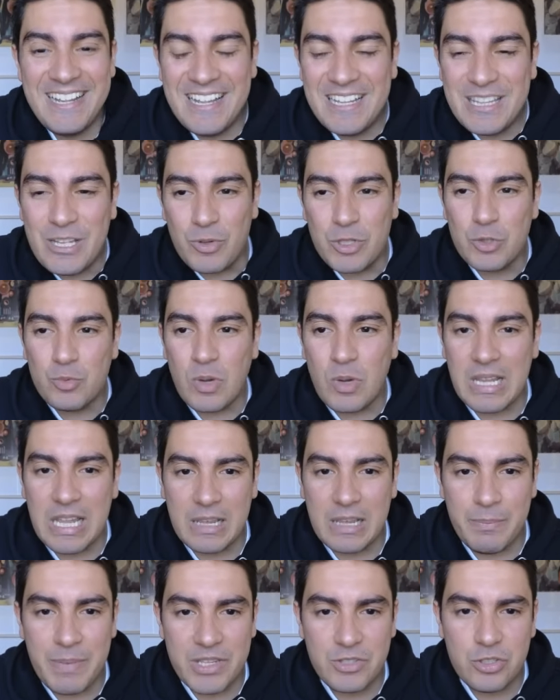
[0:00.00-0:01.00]
The reason why I
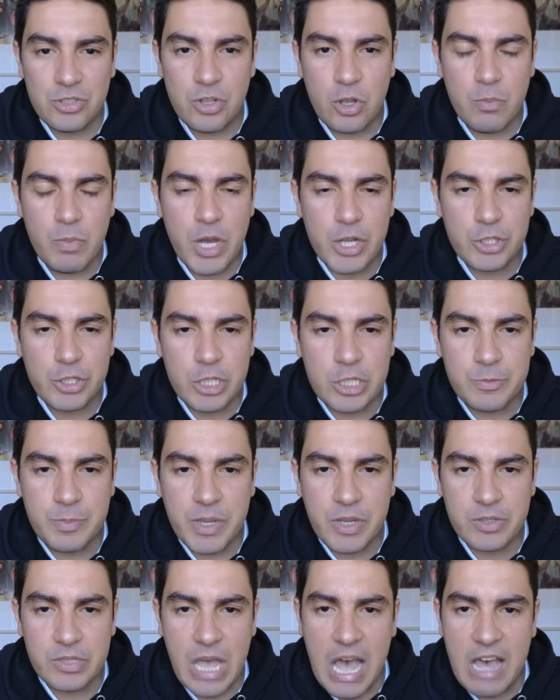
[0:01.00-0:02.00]
like Meson so much is
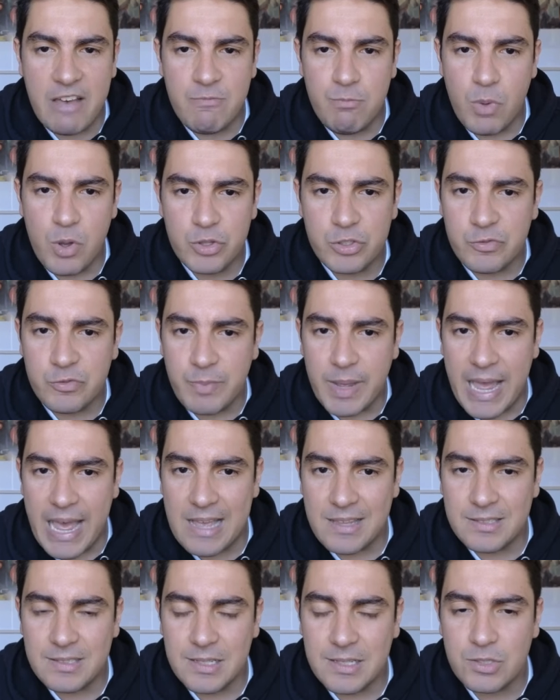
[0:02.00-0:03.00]
because I have most of my
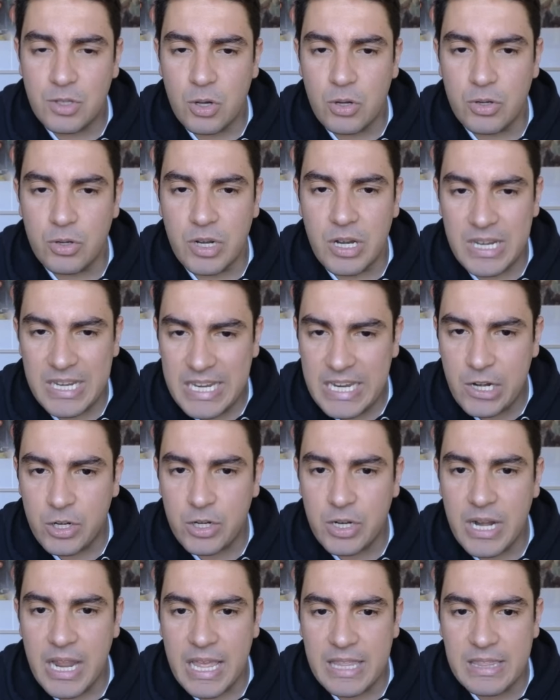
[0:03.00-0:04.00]
assets on
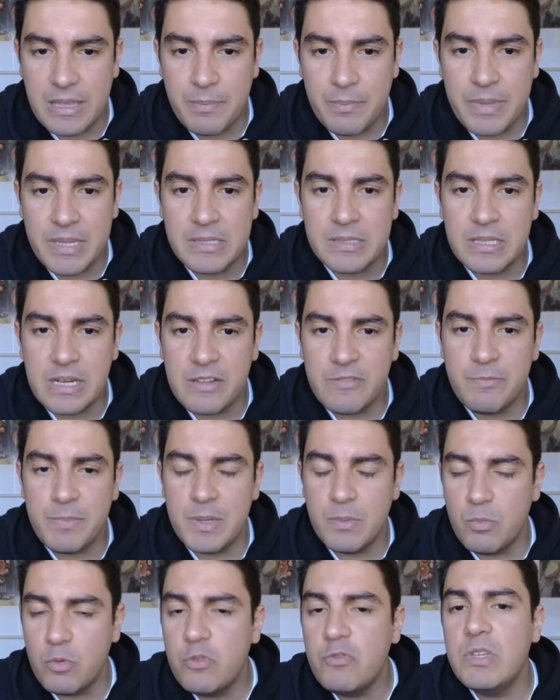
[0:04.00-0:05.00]
Near, and that means that I've
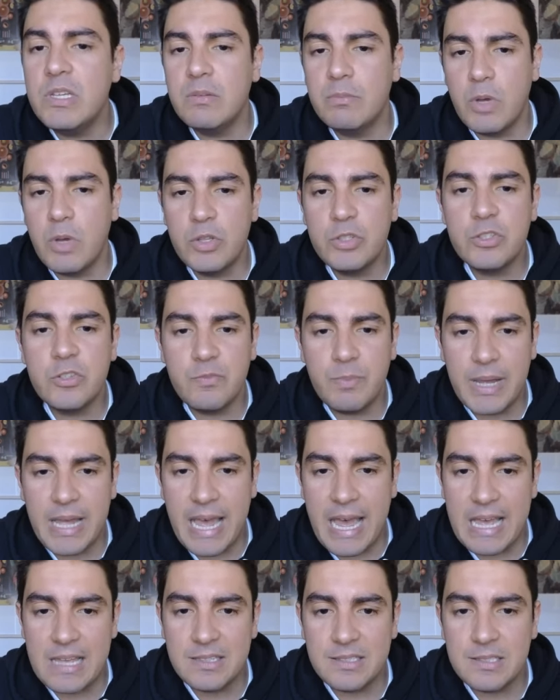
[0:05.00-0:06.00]
been moving most of my
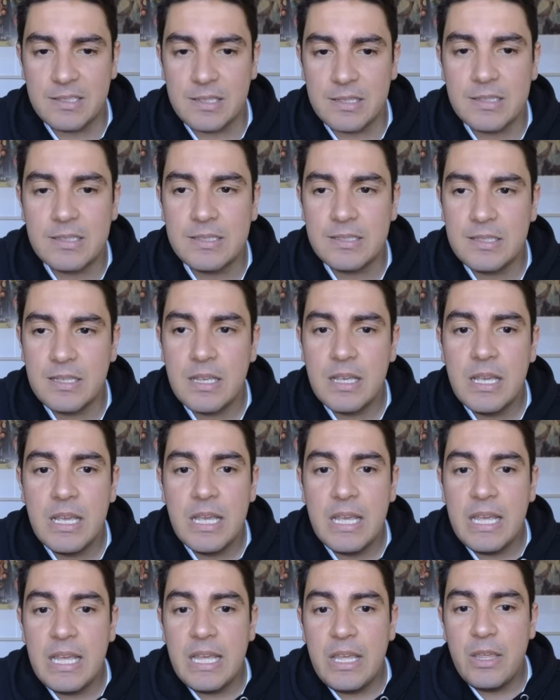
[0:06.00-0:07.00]
assets
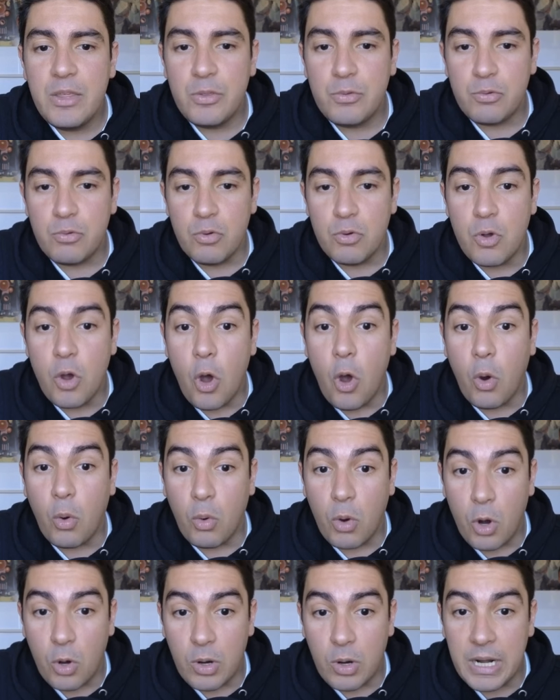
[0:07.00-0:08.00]
through
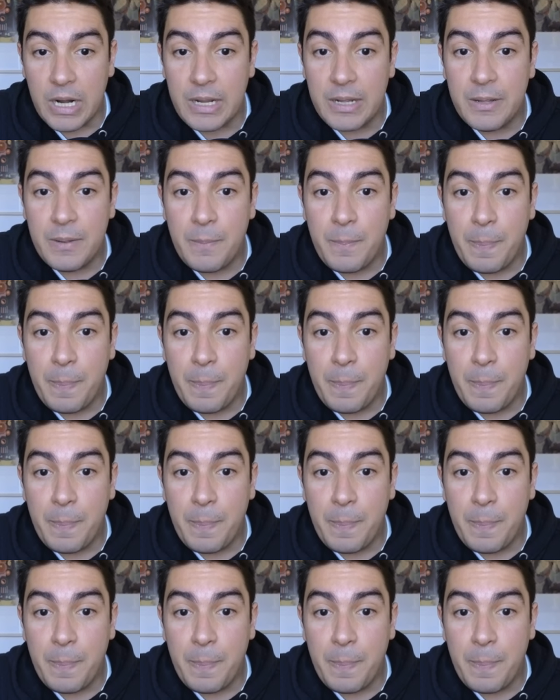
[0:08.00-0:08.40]
Aurora.